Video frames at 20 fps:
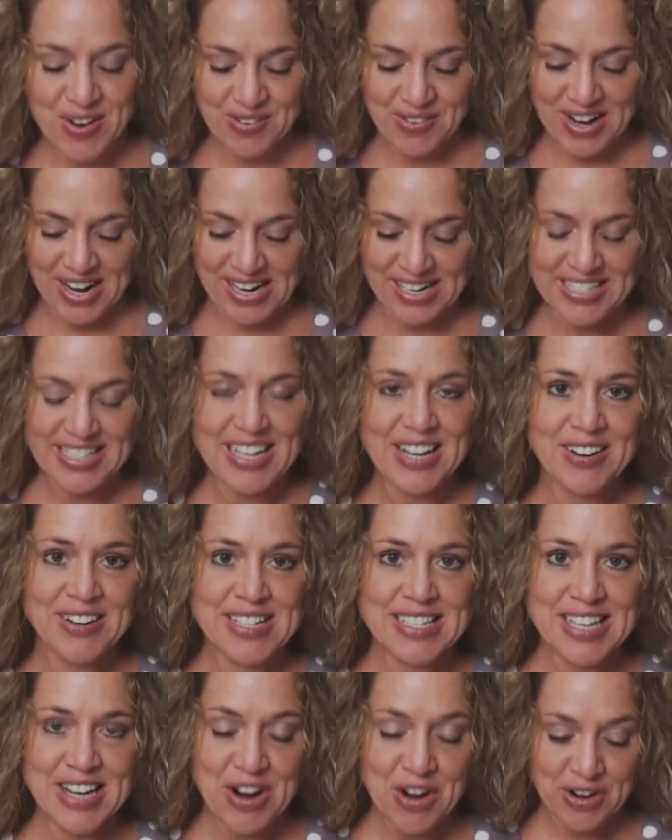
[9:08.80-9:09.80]
All right,
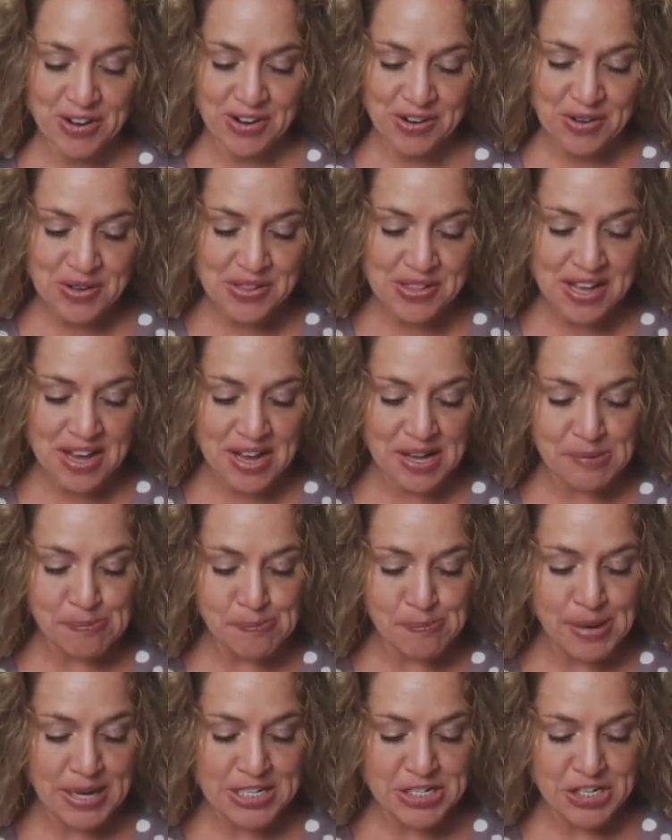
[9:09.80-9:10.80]
here's an article
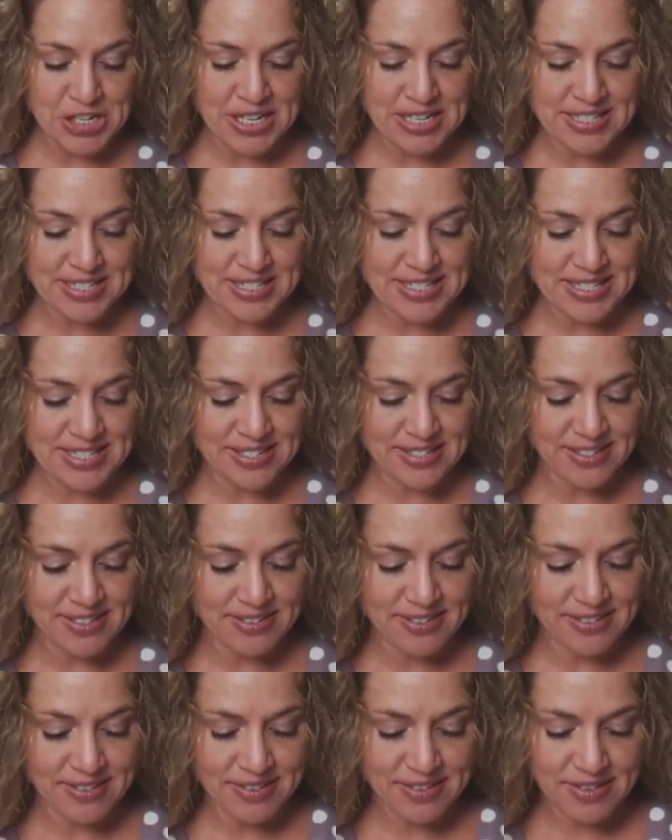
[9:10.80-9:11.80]
on budgets.
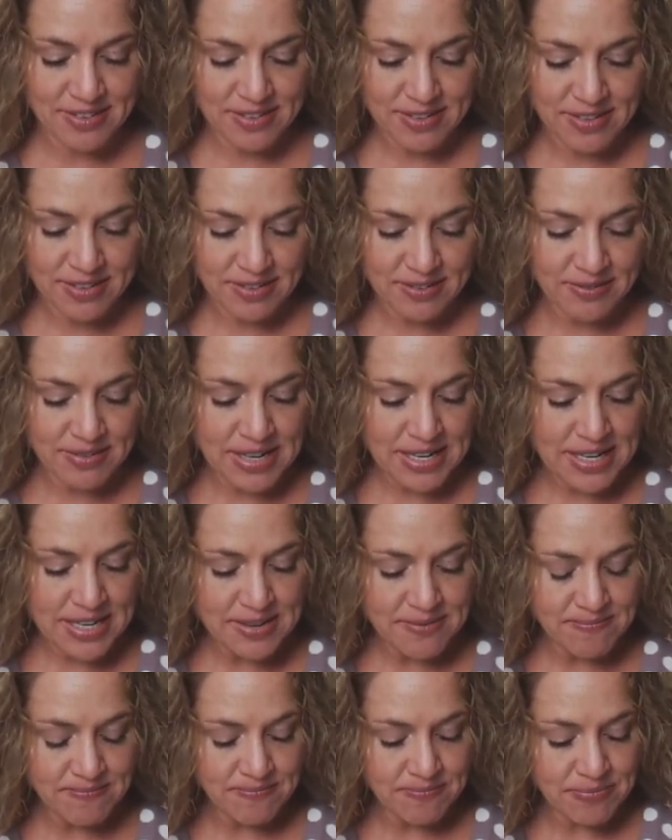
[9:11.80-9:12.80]

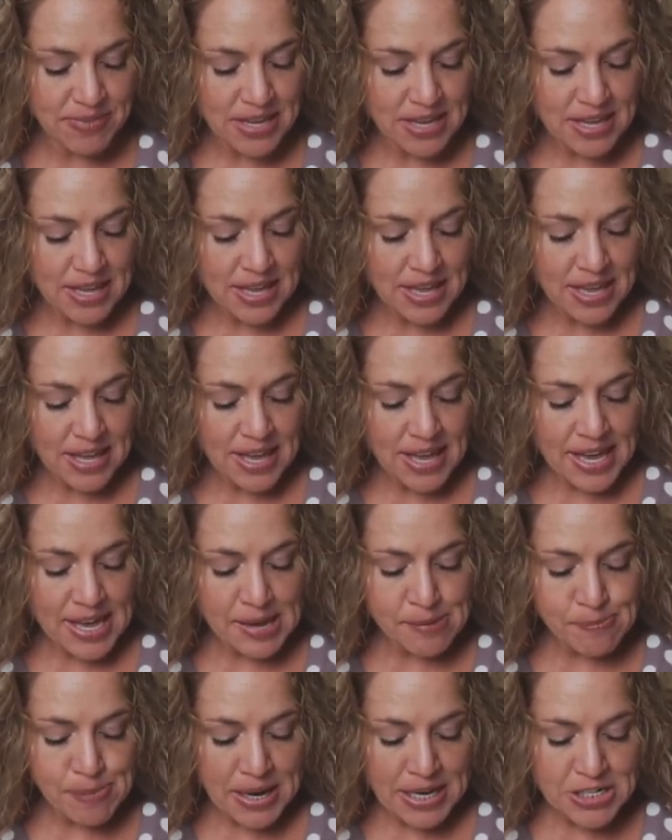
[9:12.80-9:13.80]
Ready?
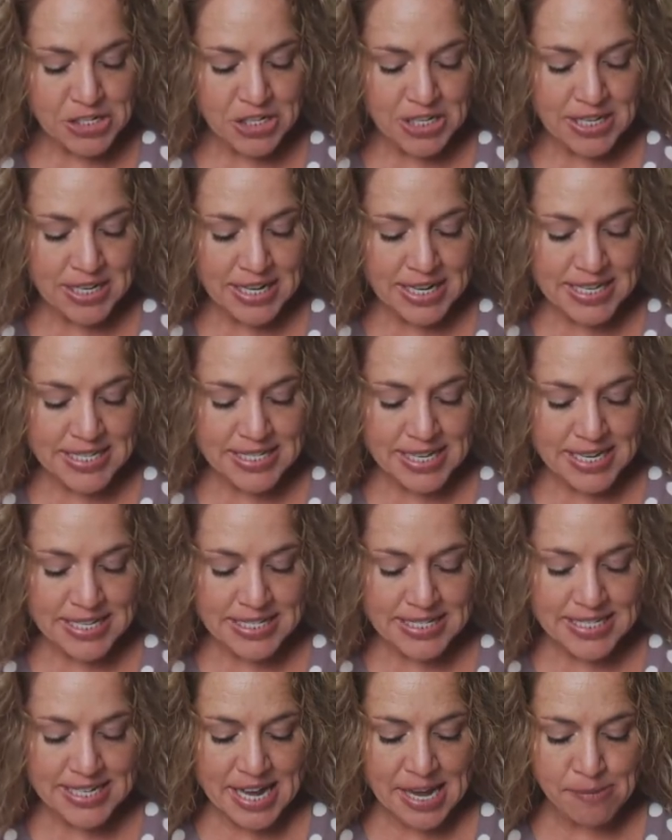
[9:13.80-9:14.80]
A budget is a
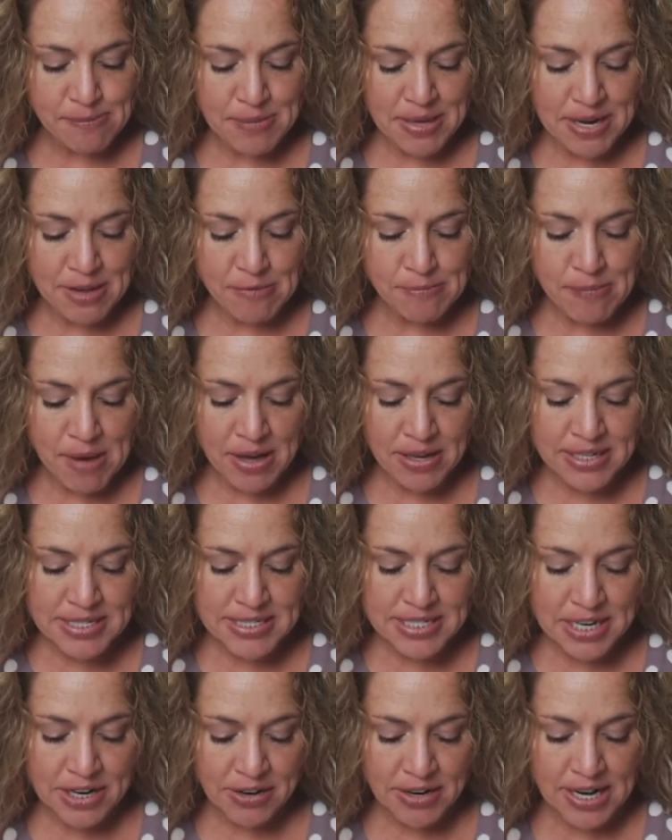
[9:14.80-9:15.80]
statement of
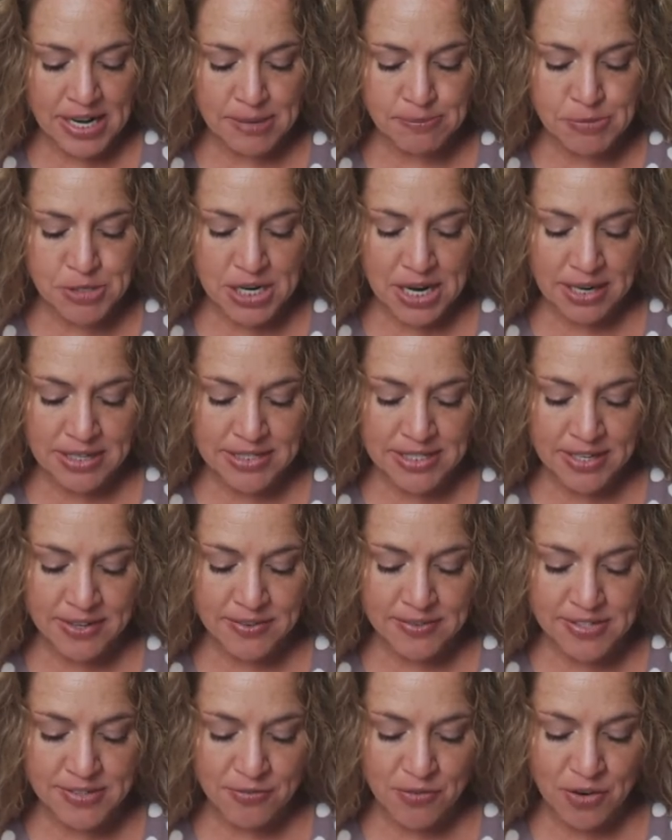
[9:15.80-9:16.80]
monetary
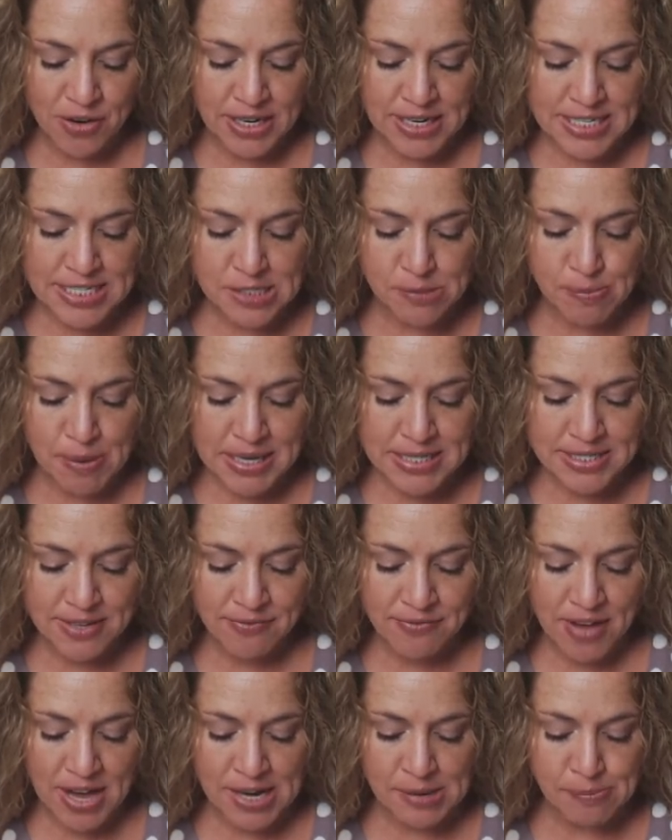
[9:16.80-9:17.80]
objectives for a
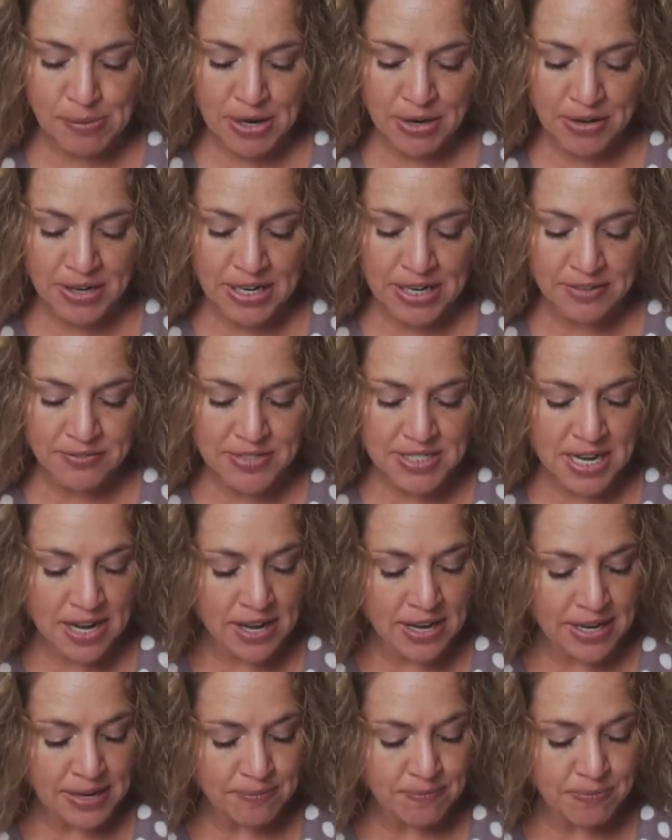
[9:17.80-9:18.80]
specified period of
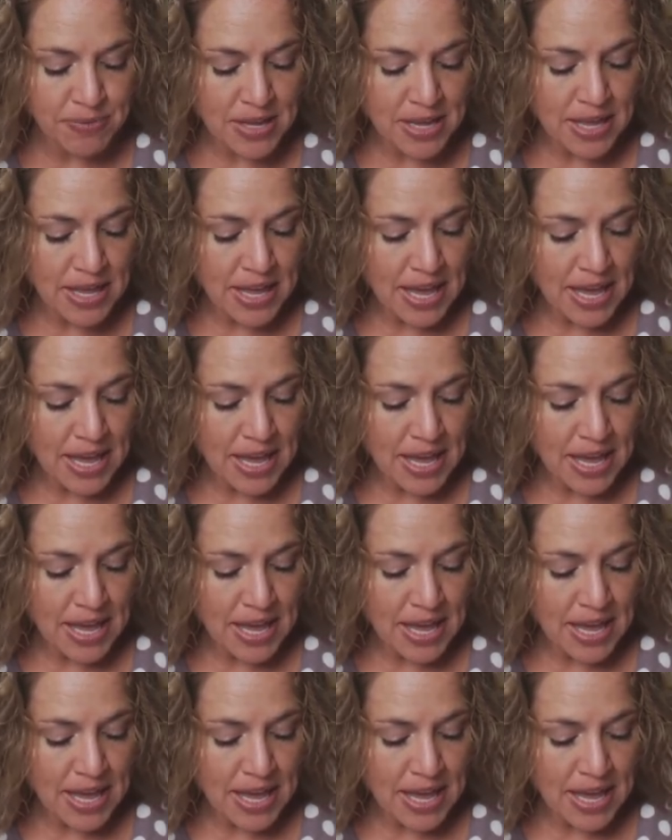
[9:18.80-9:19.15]
time.